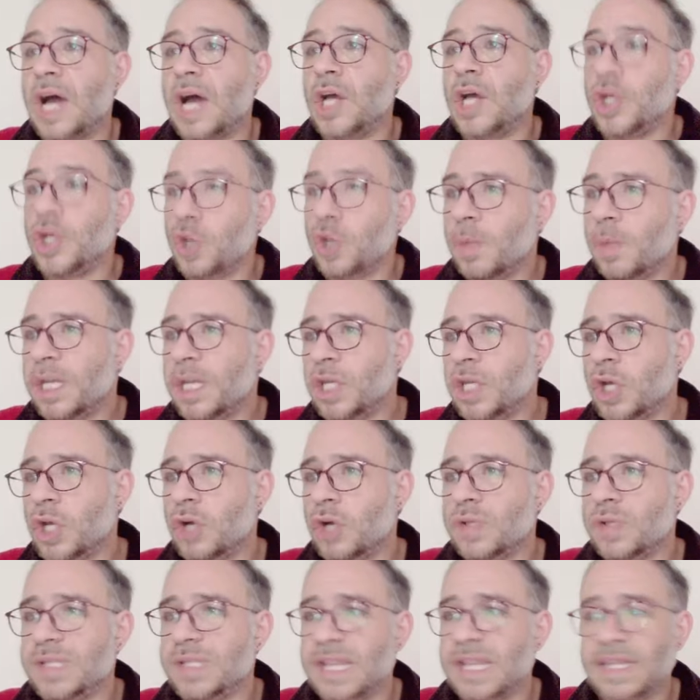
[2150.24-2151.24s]
nobody
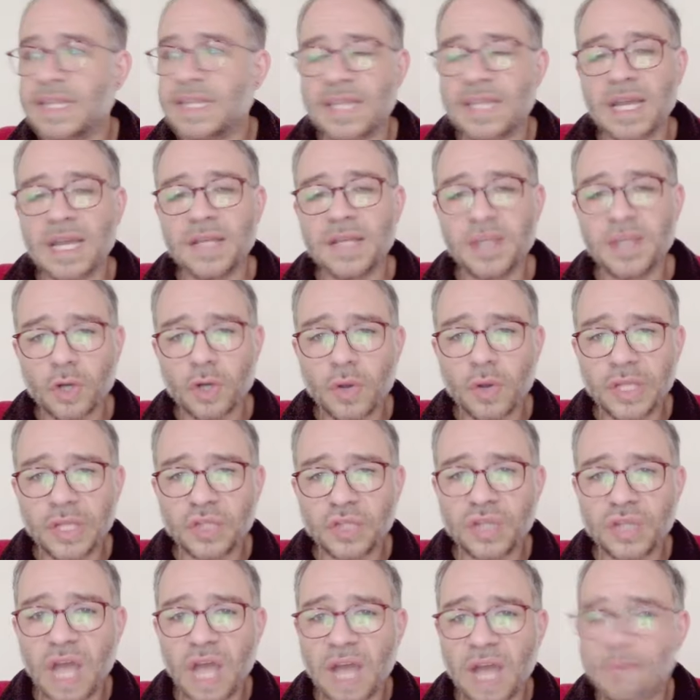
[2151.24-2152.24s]
knows that they're going
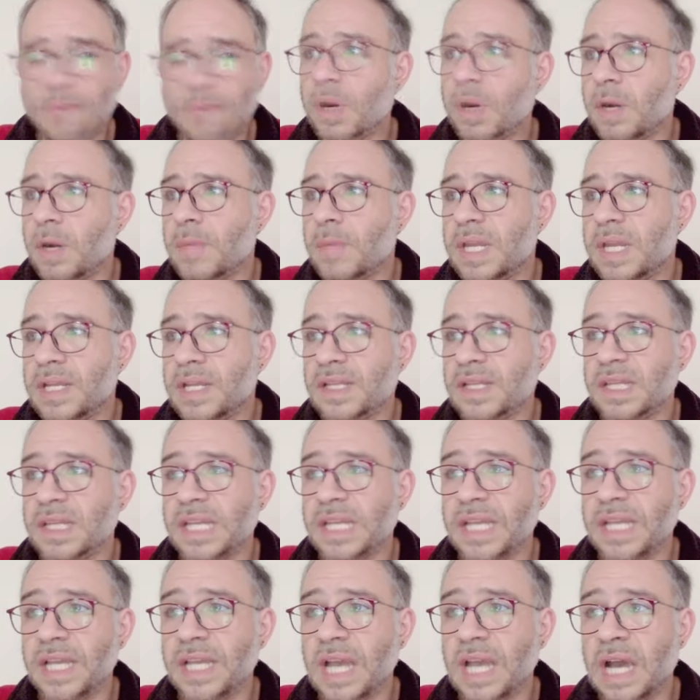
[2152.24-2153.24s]
to die
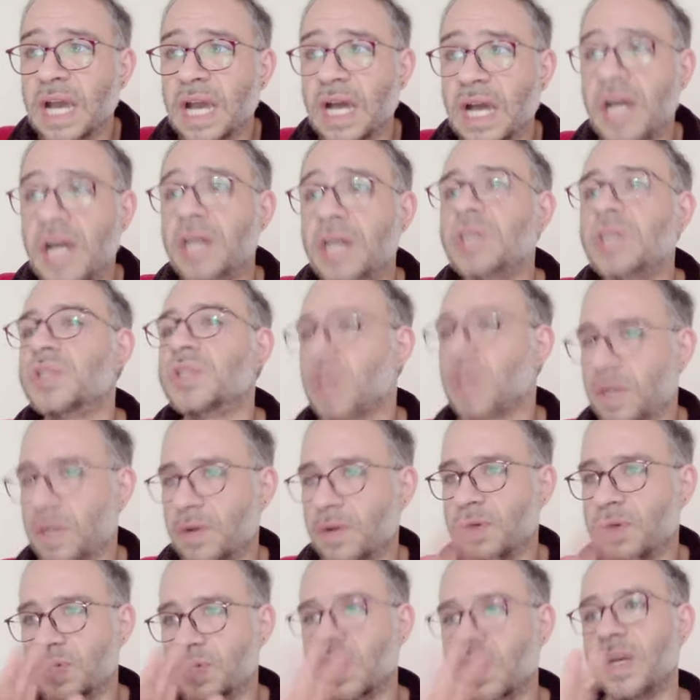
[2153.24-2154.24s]
permanently,
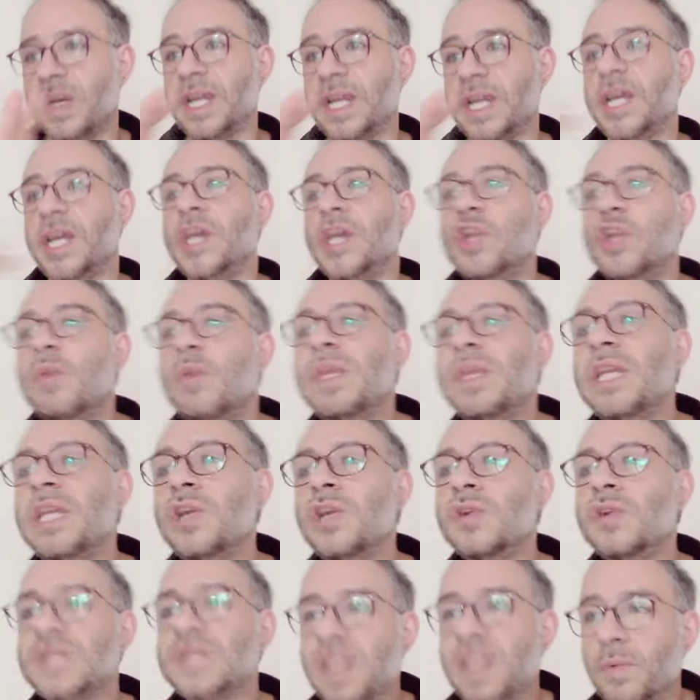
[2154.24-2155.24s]
nobody
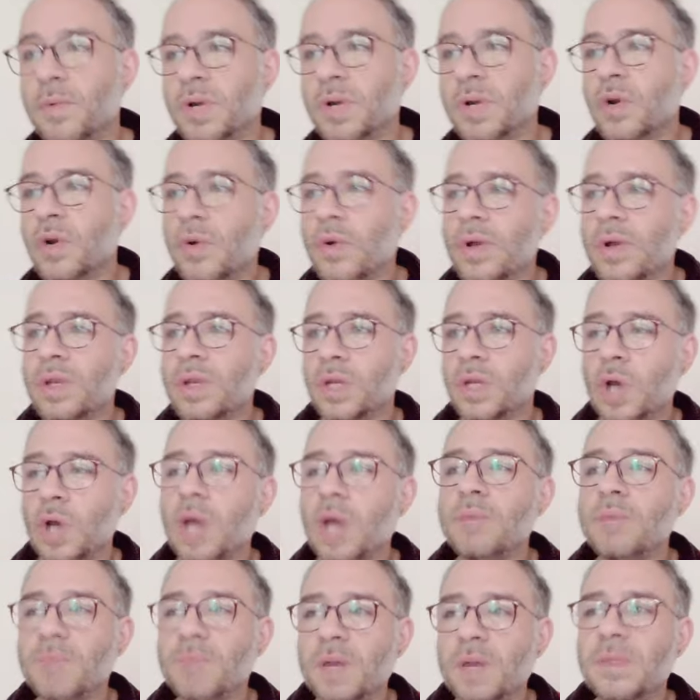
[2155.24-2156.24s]
knows that we're
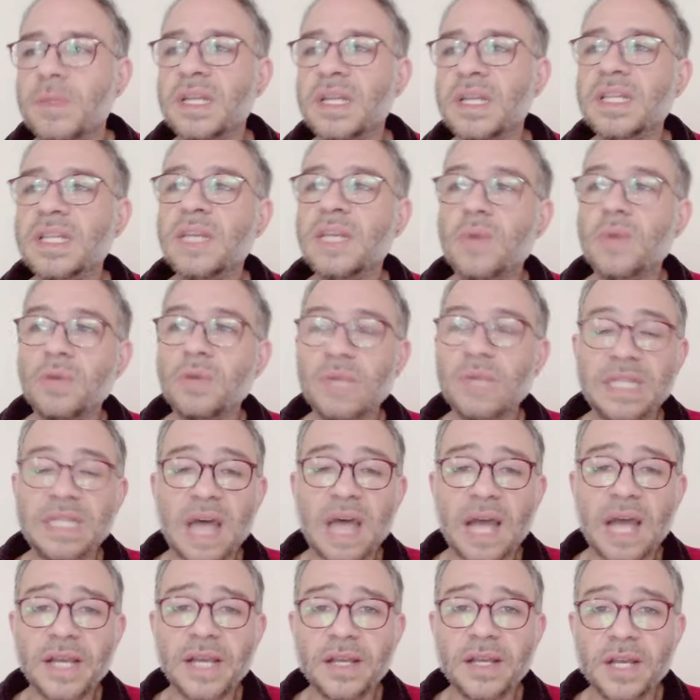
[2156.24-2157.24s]
gone permanently when we
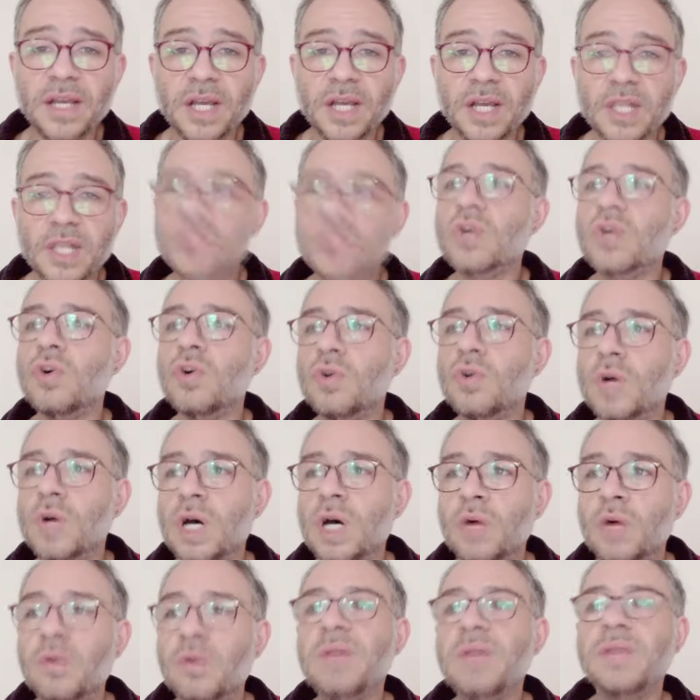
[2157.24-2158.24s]
die,
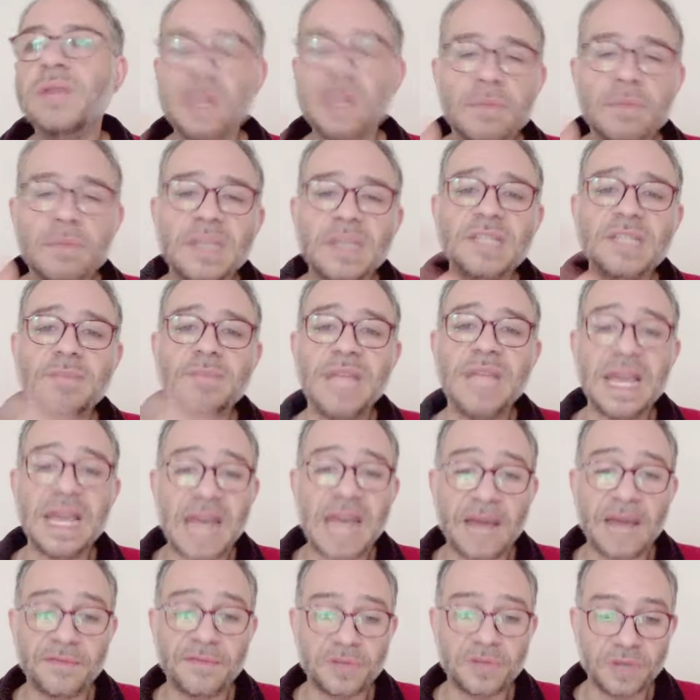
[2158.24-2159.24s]
so there must be an
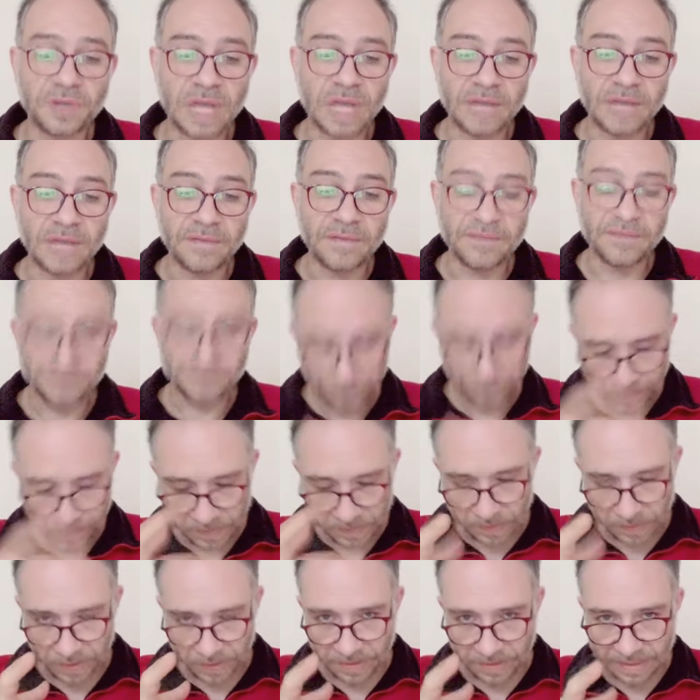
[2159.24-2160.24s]
afterlife.
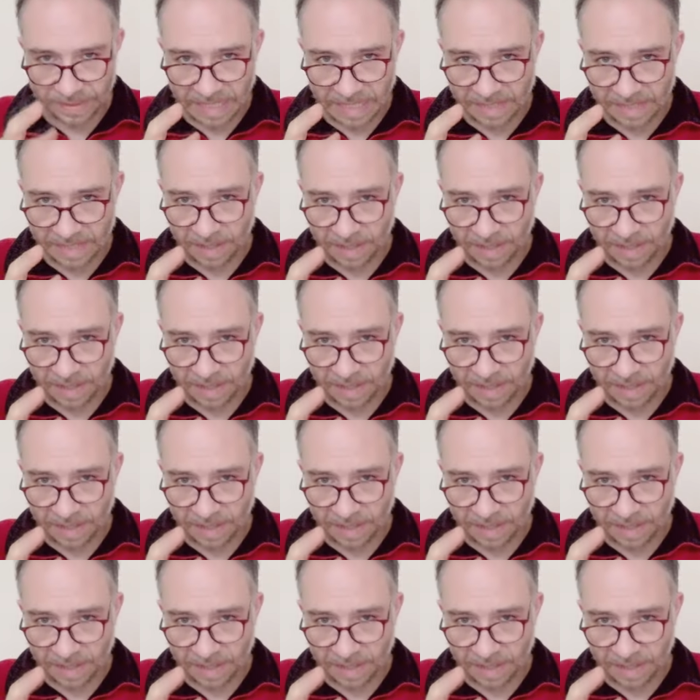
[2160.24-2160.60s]
So here's then